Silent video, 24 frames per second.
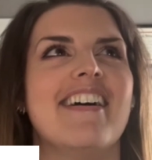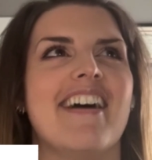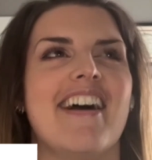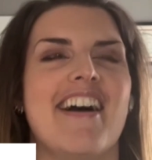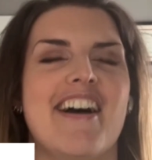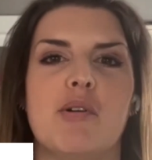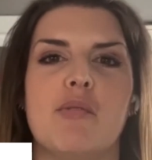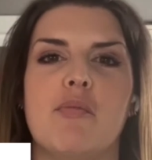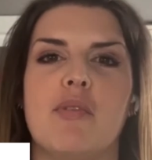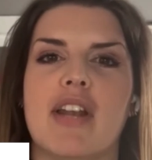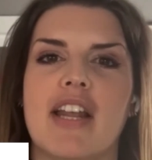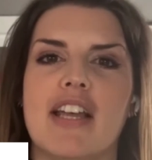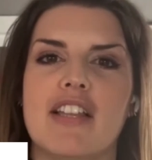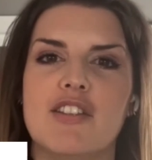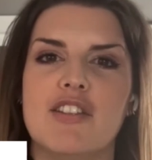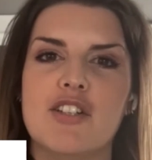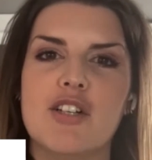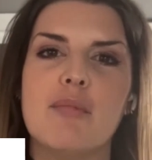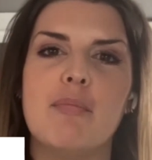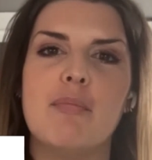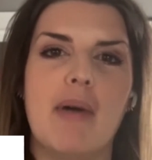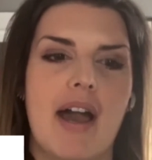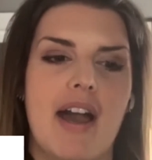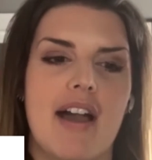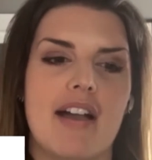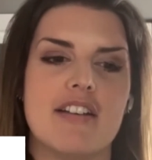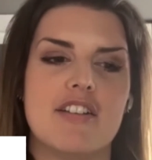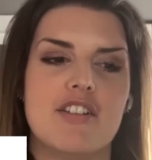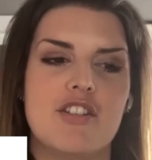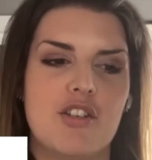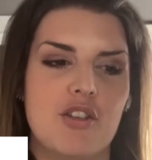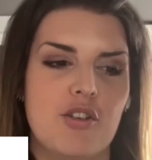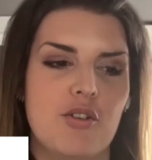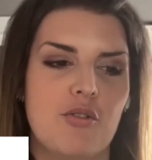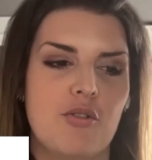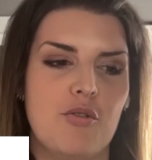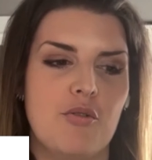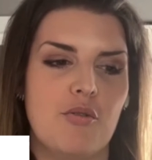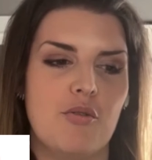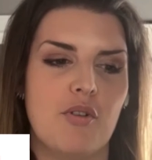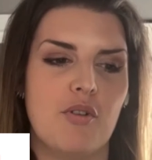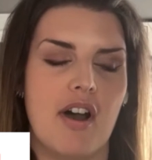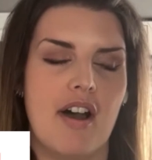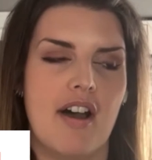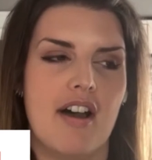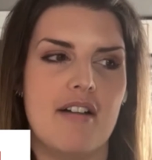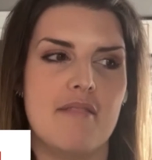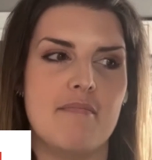But when I look back to
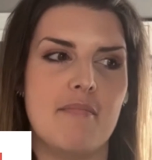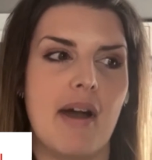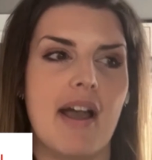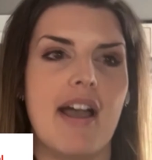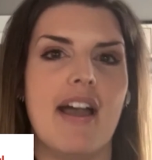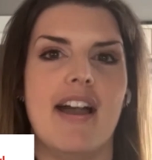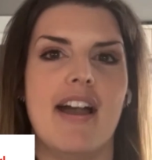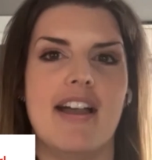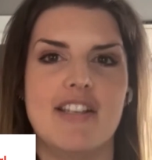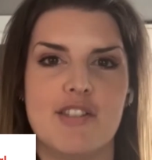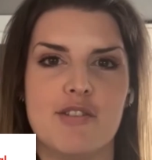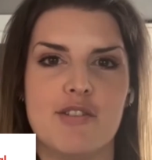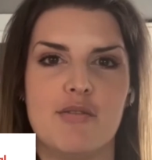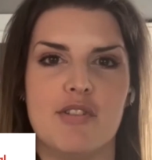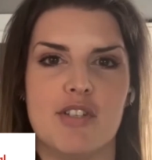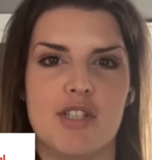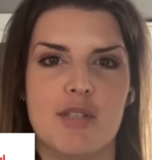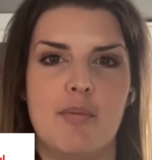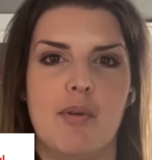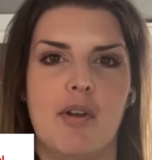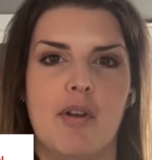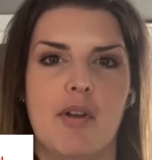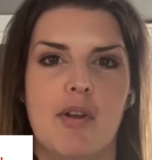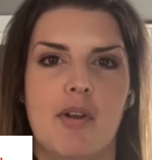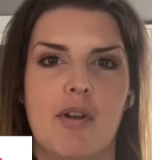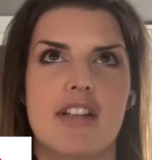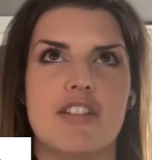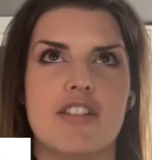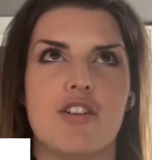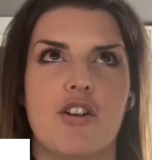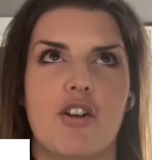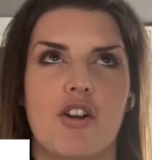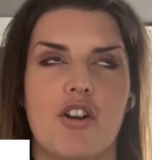my high school experience,